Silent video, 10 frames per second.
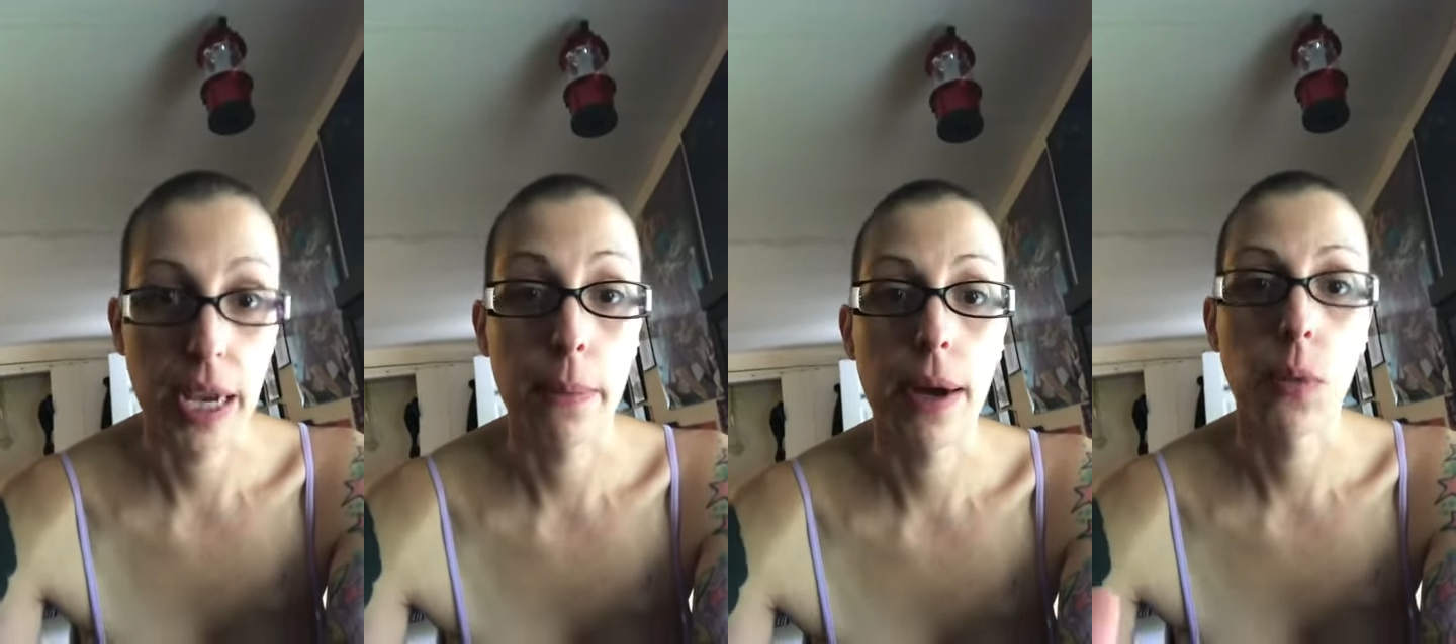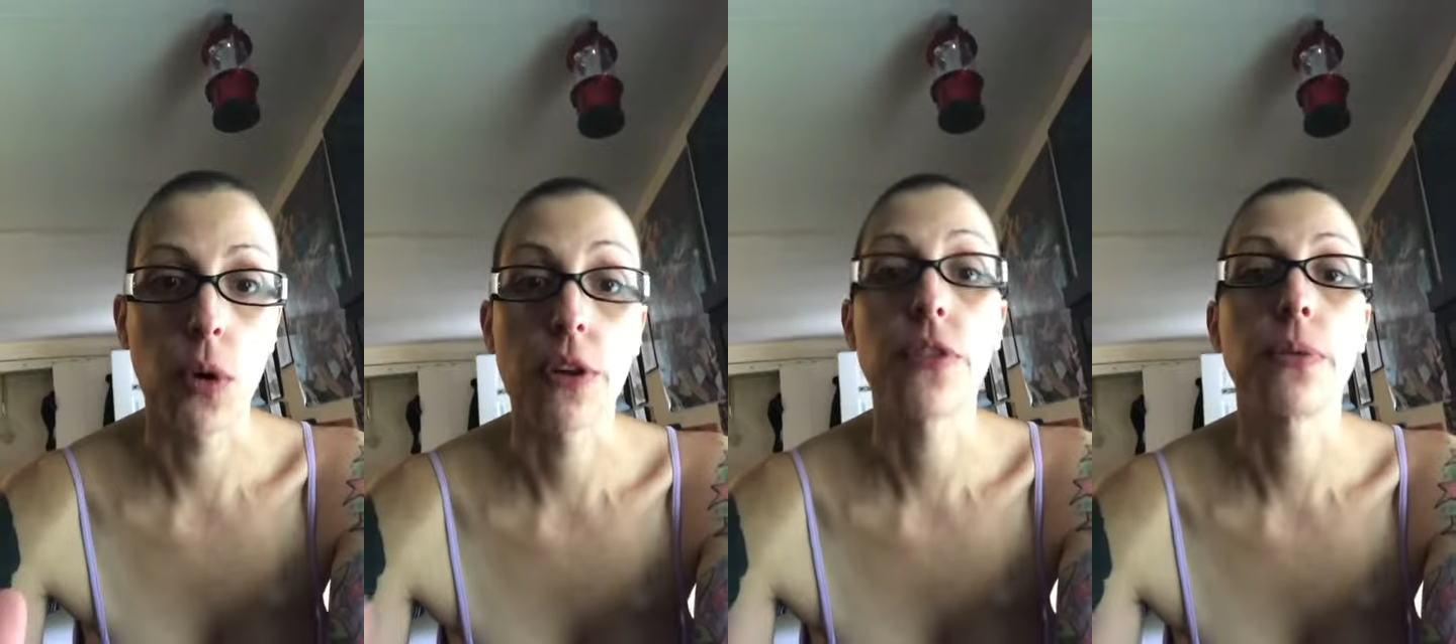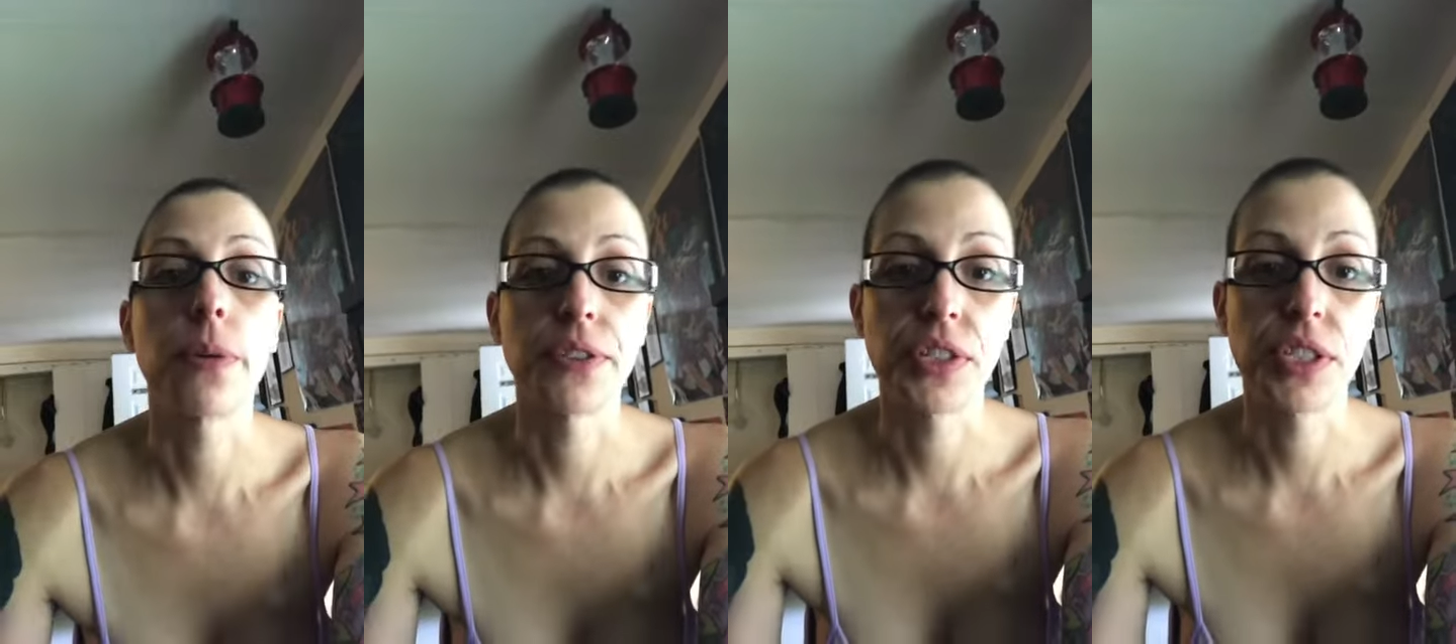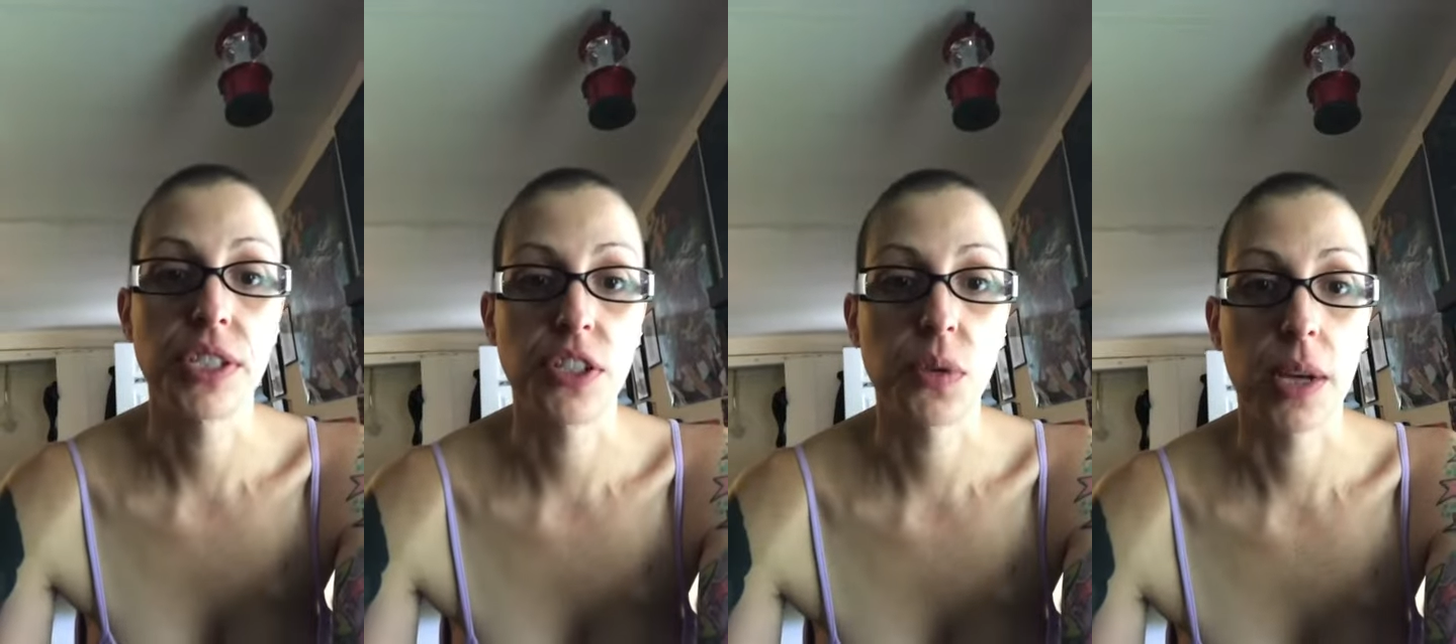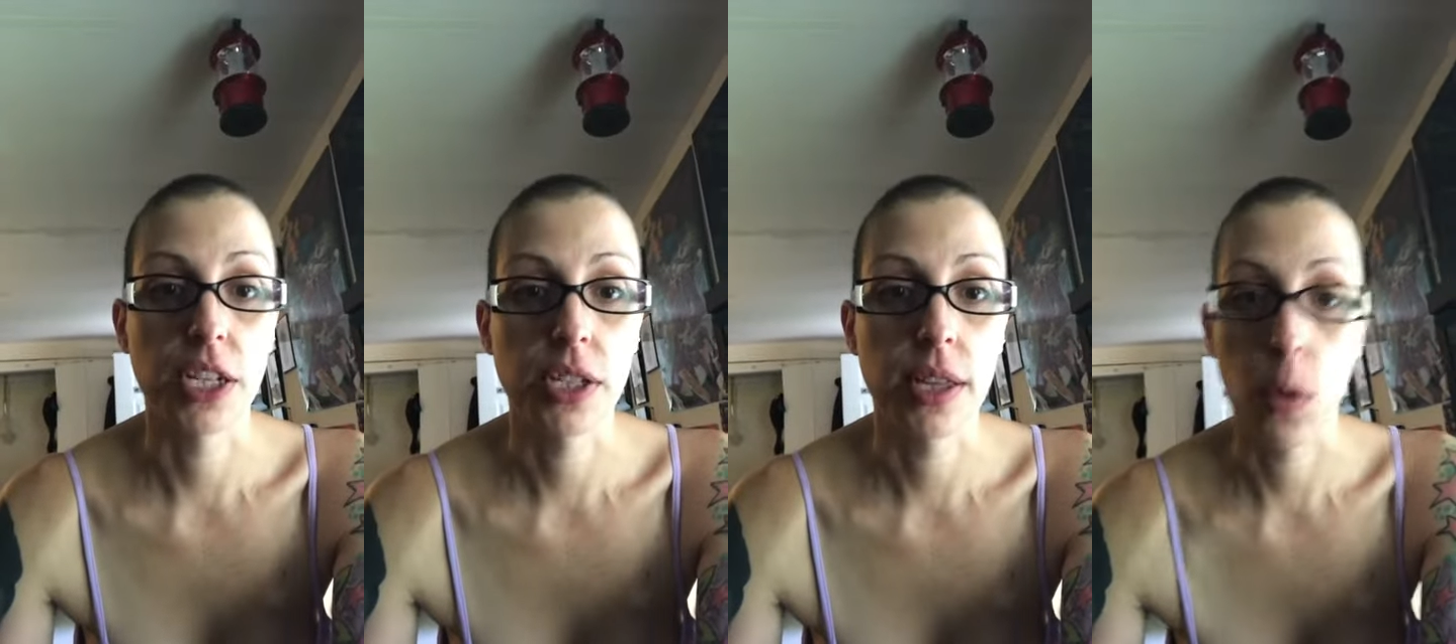at my work for an emergency
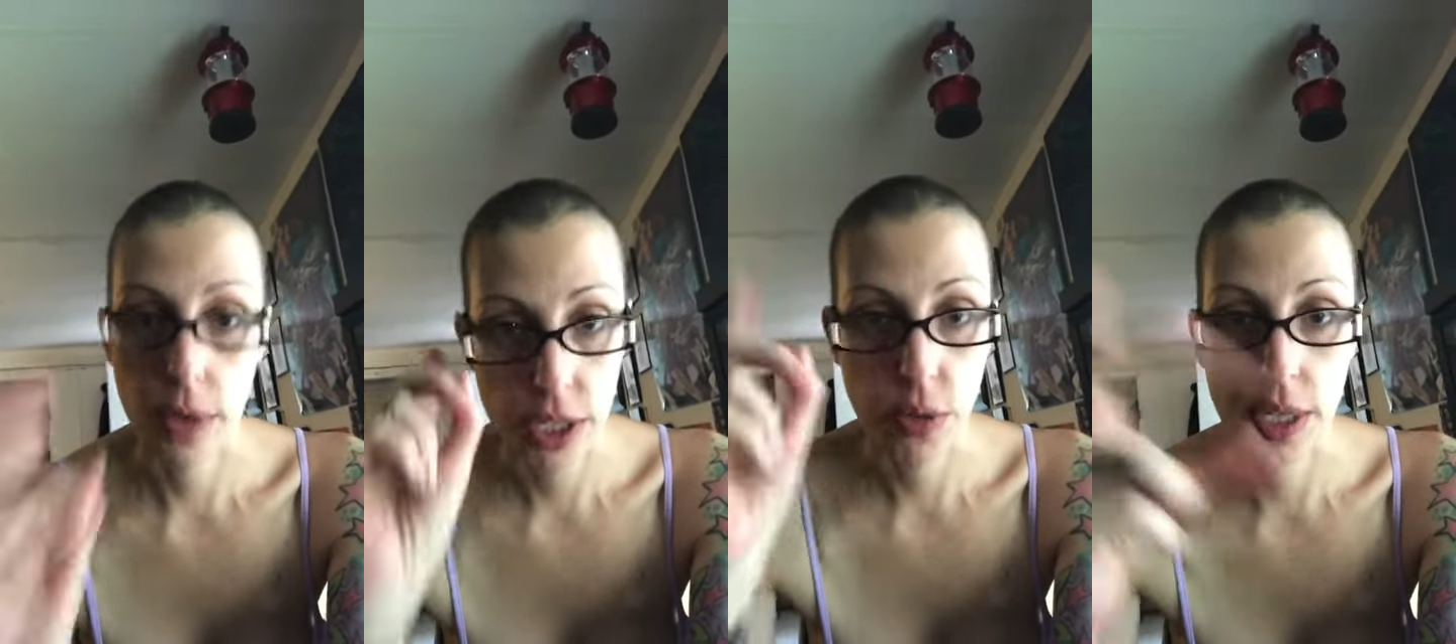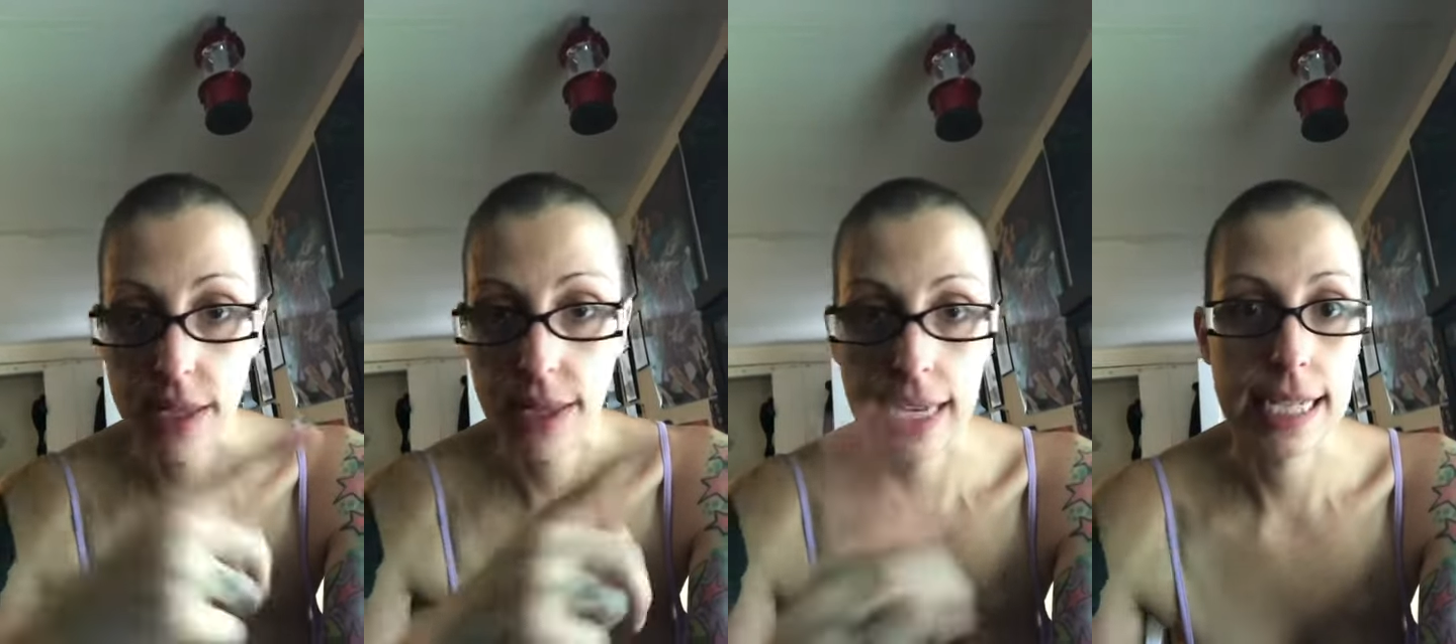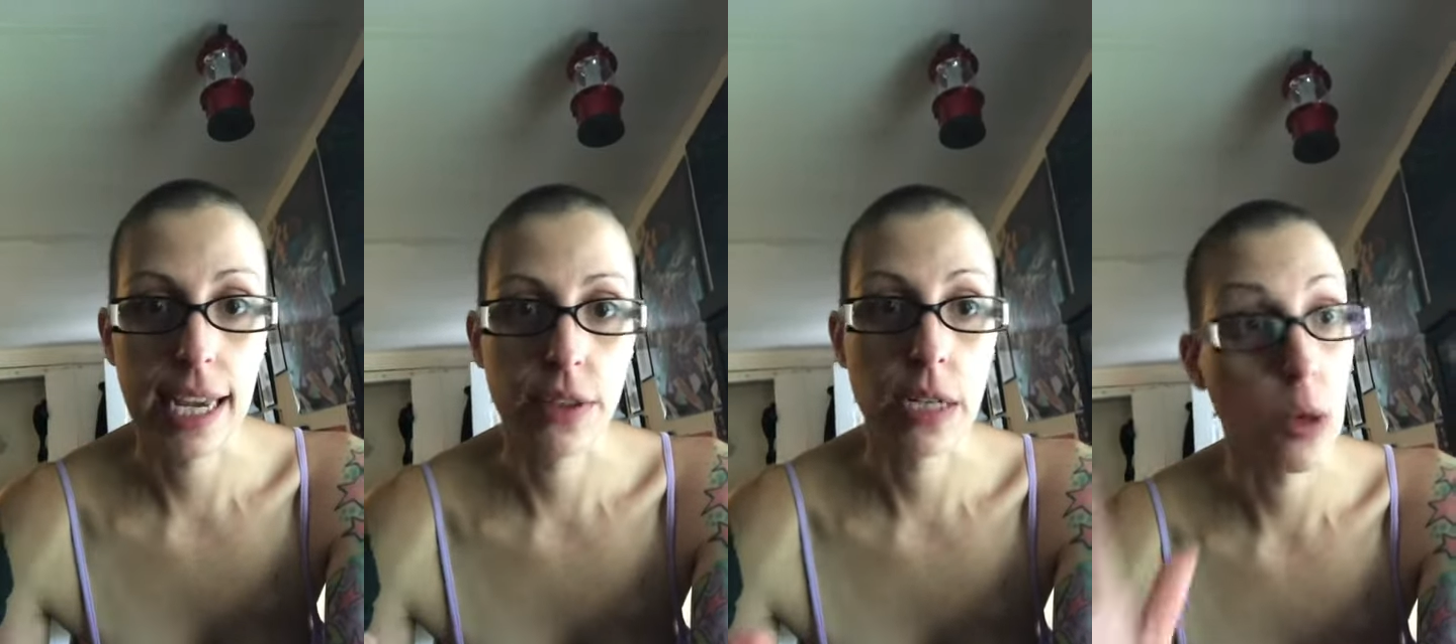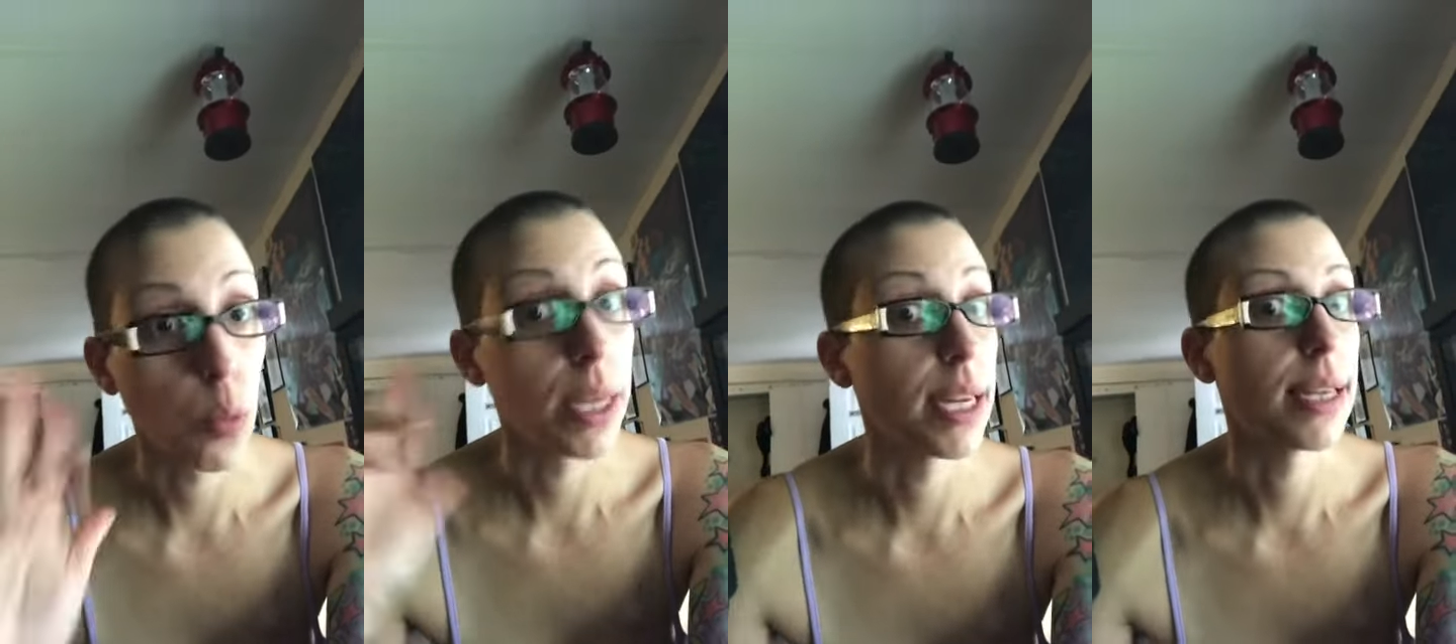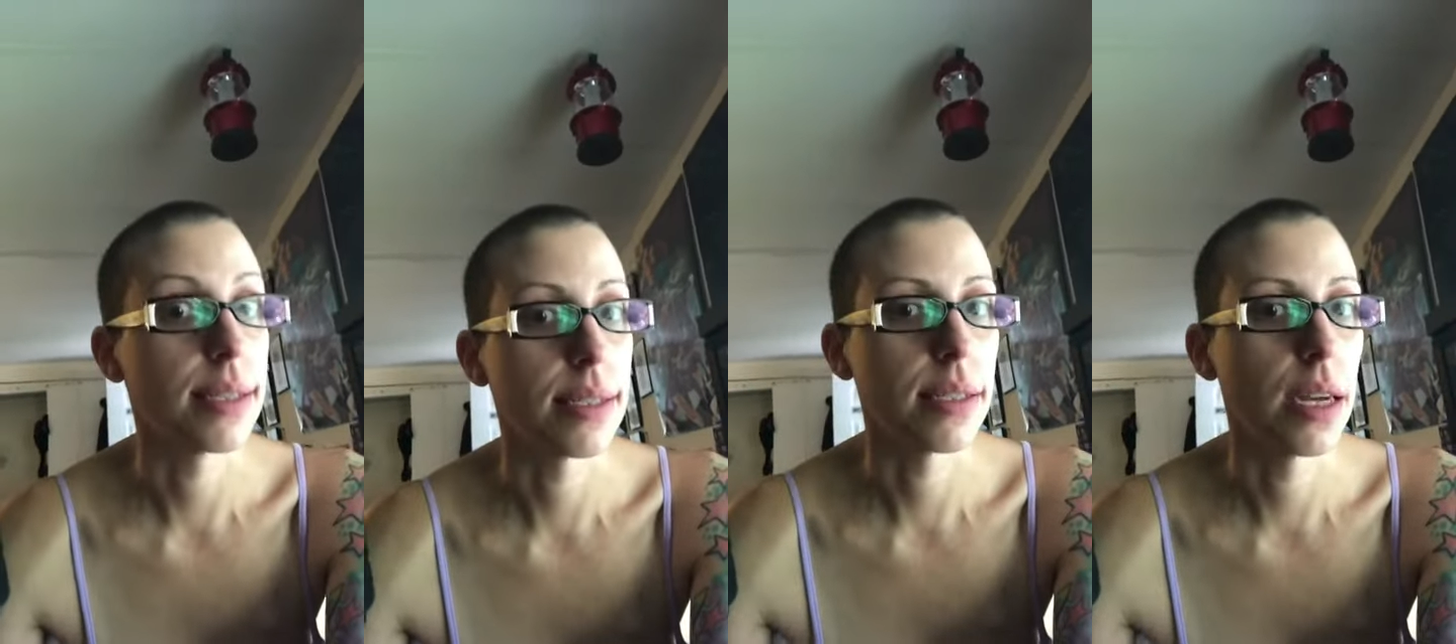situation that we two can think together and we can get
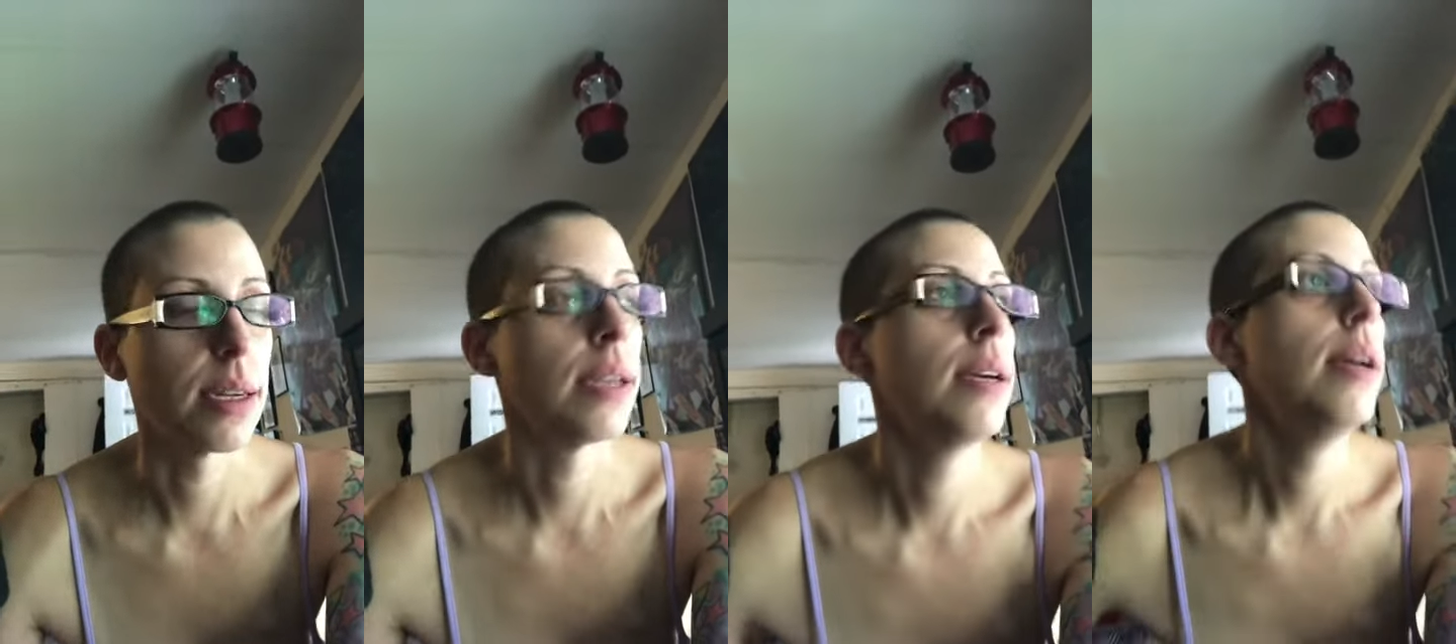this done.